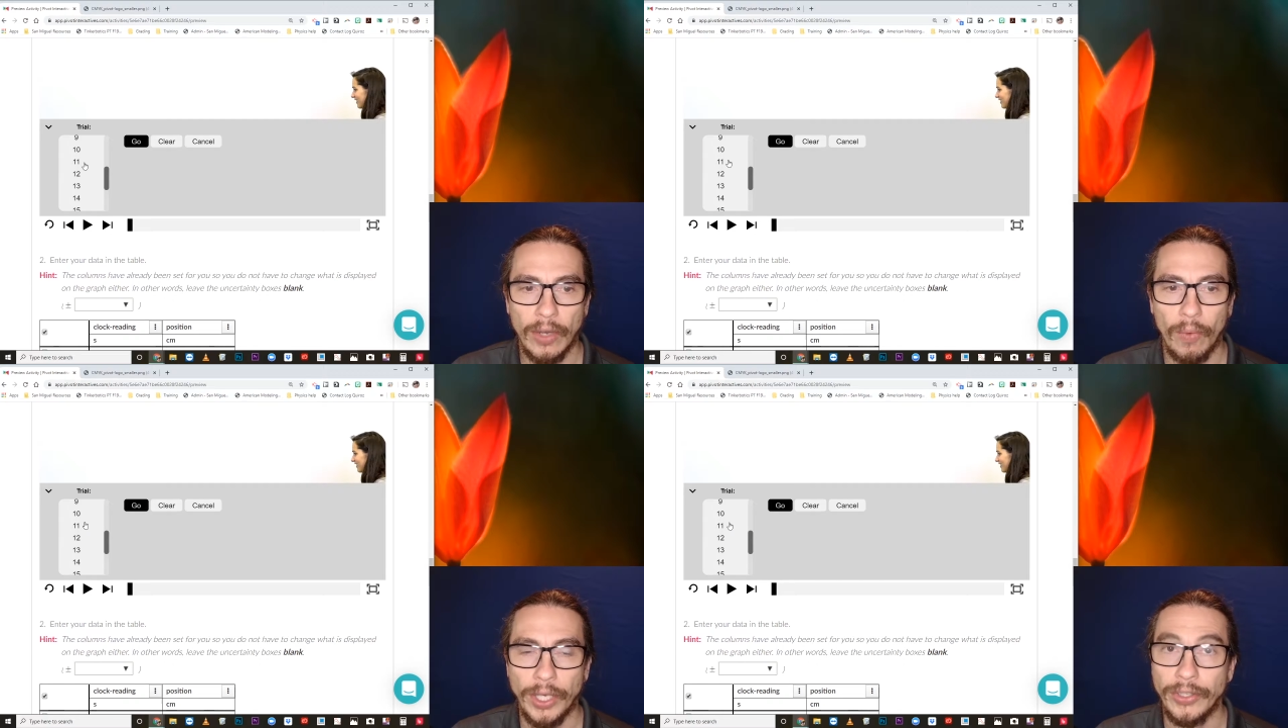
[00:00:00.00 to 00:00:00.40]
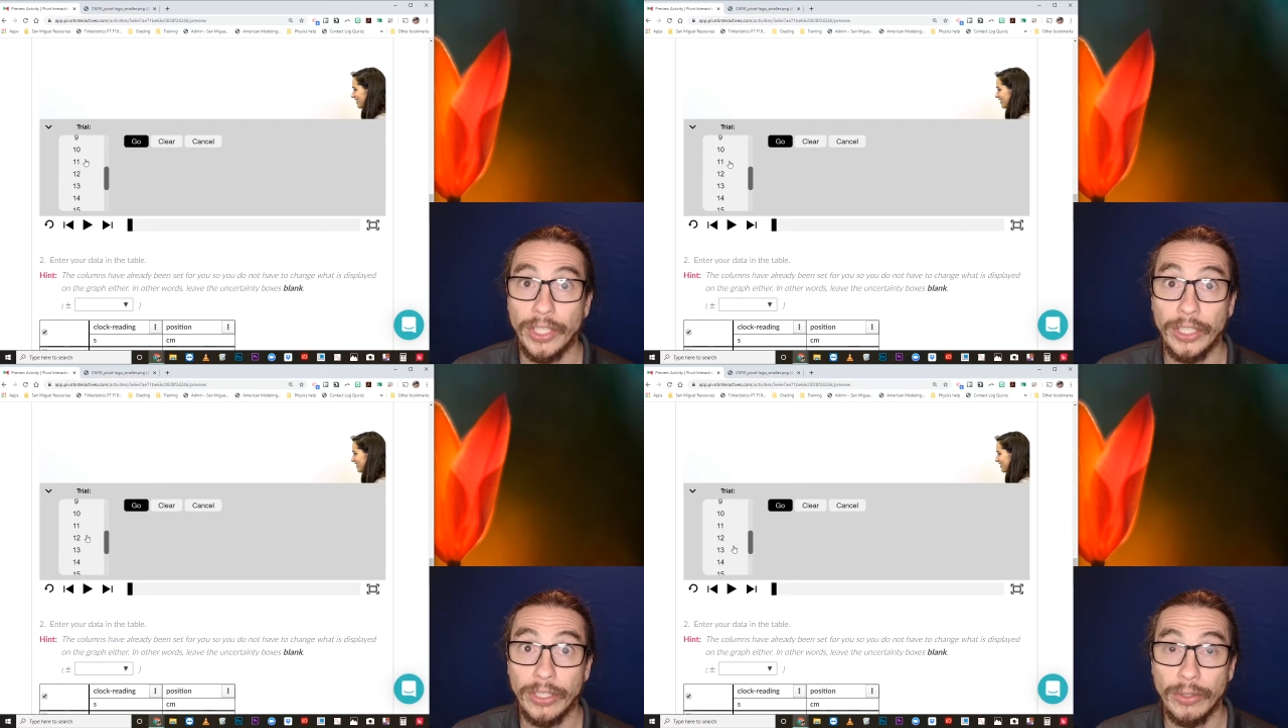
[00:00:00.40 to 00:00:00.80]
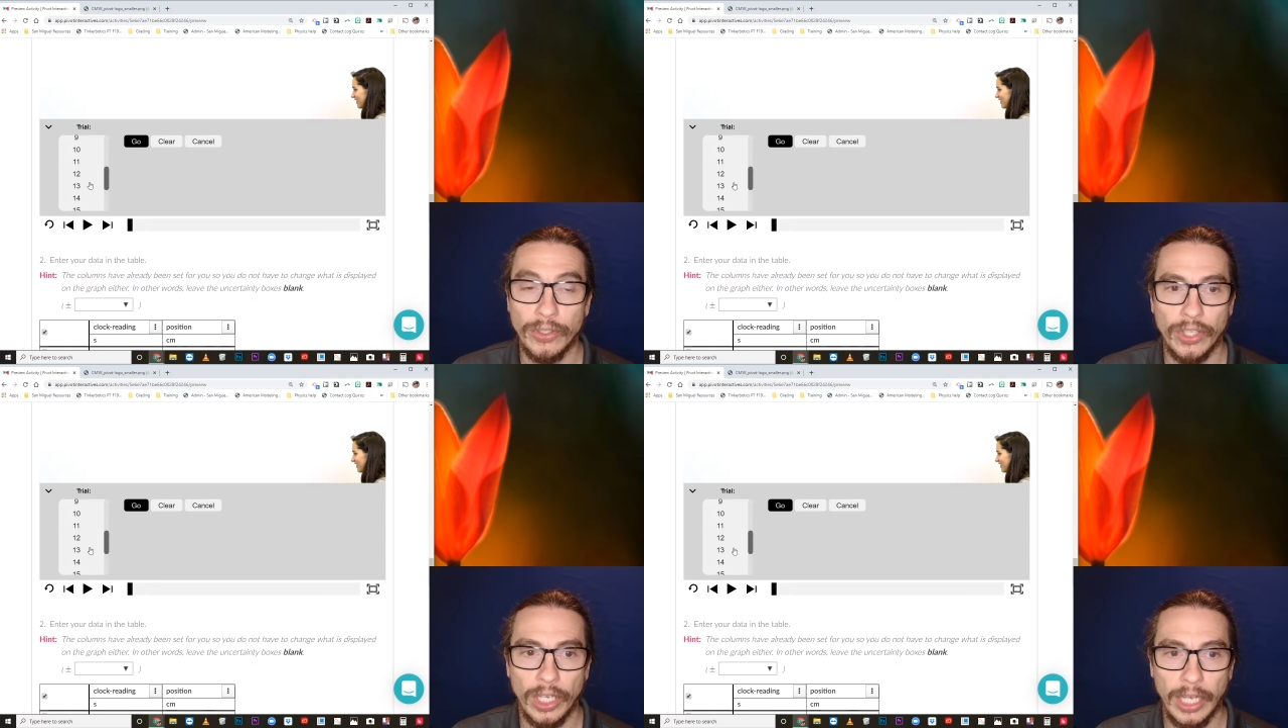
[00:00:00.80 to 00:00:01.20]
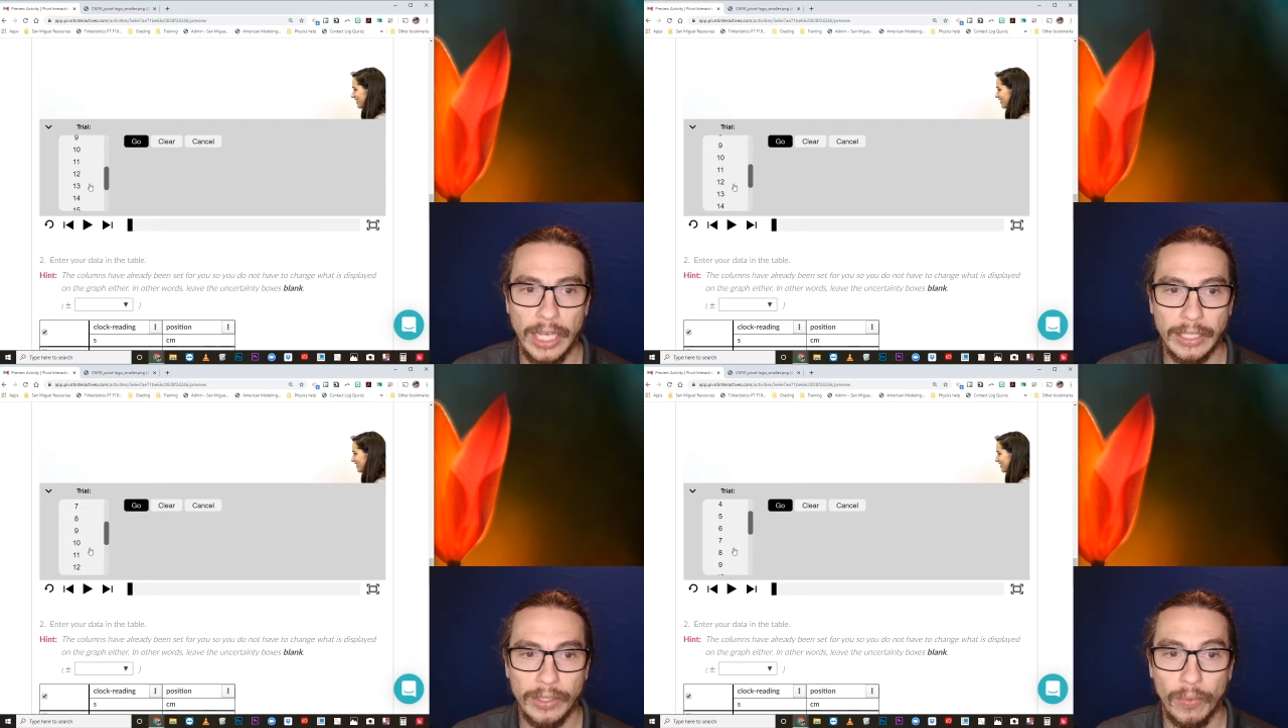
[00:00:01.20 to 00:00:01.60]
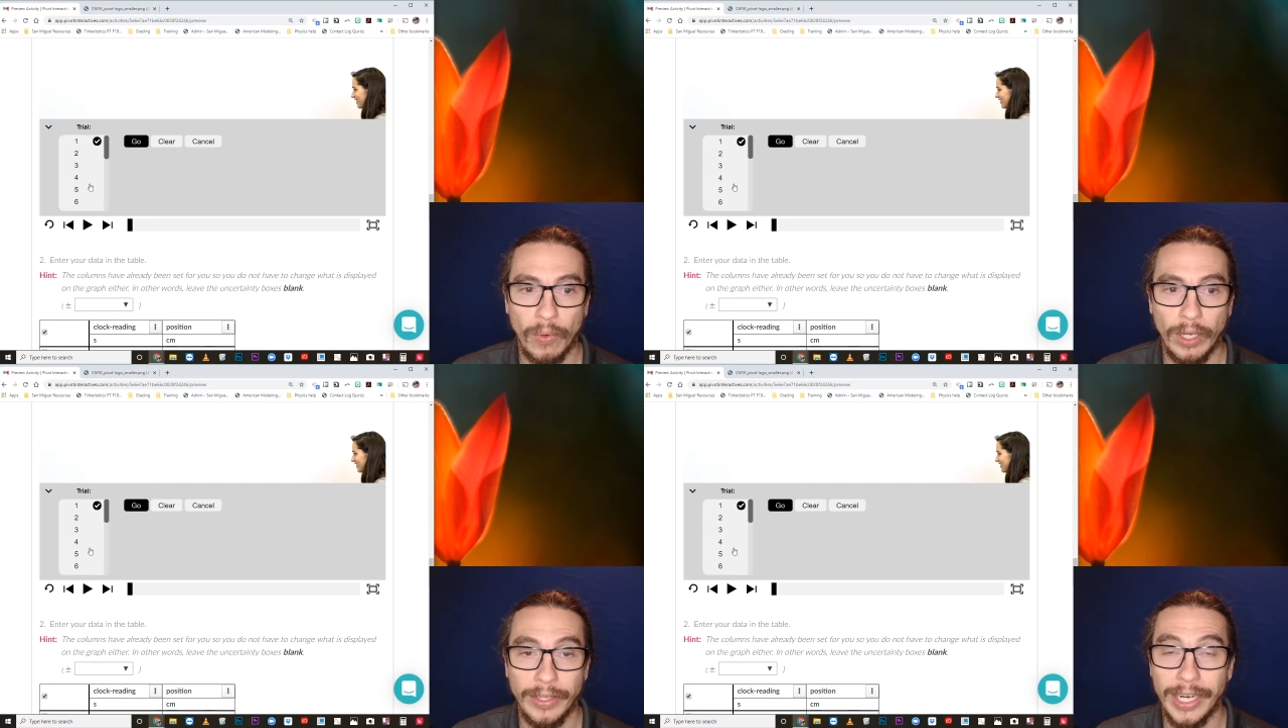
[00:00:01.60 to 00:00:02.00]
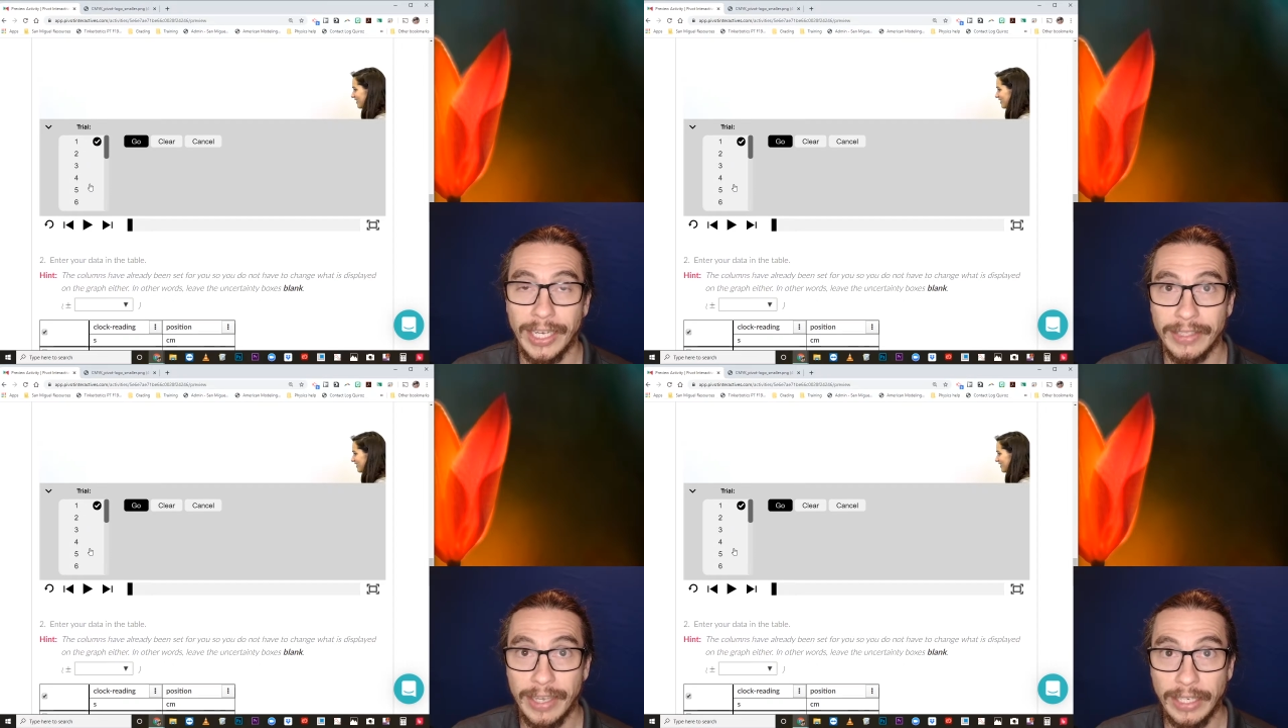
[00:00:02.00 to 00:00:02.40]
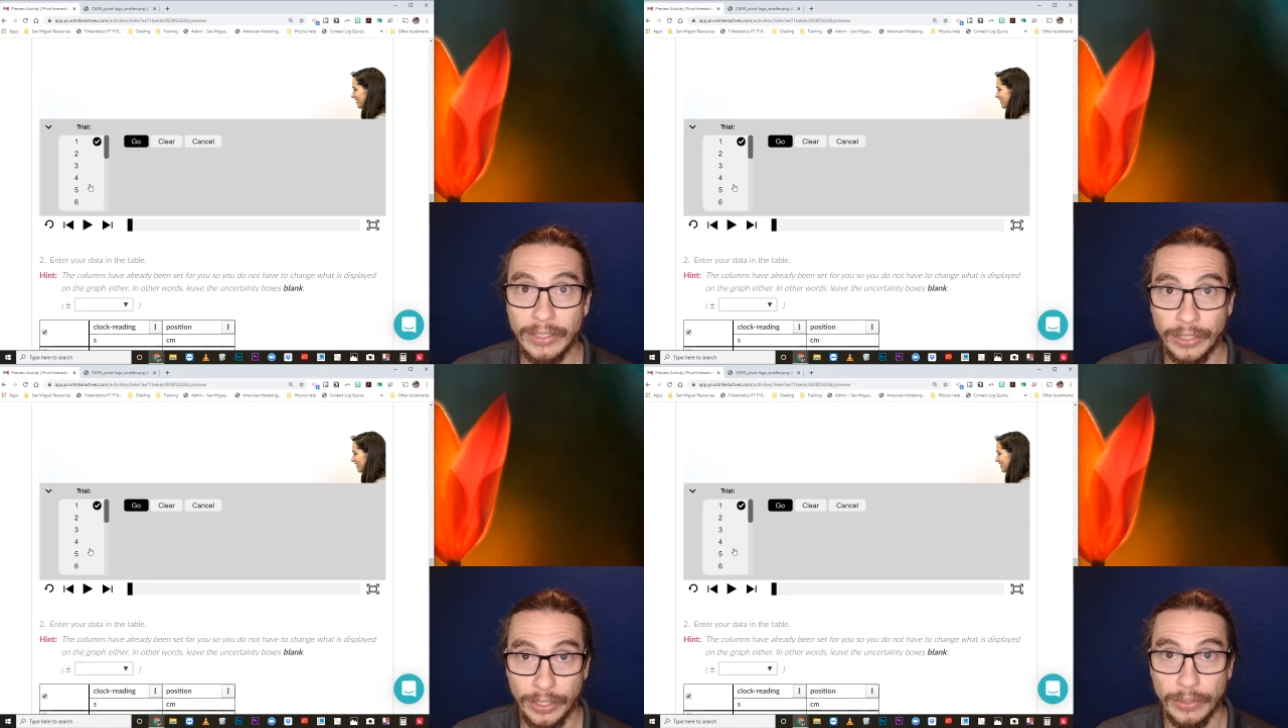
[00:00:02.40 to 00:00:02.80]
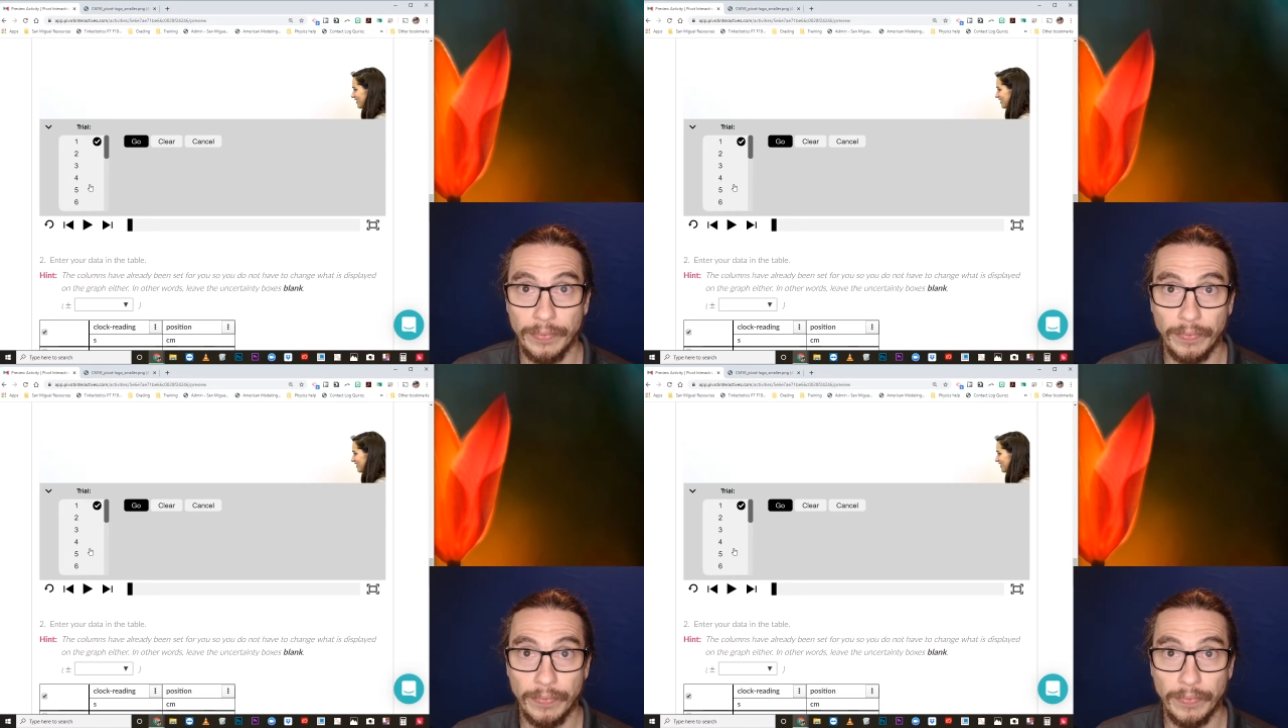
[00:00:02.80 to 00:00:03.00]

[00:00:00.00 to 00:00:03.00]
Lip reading: What you need to do is select the one that I assigned to you.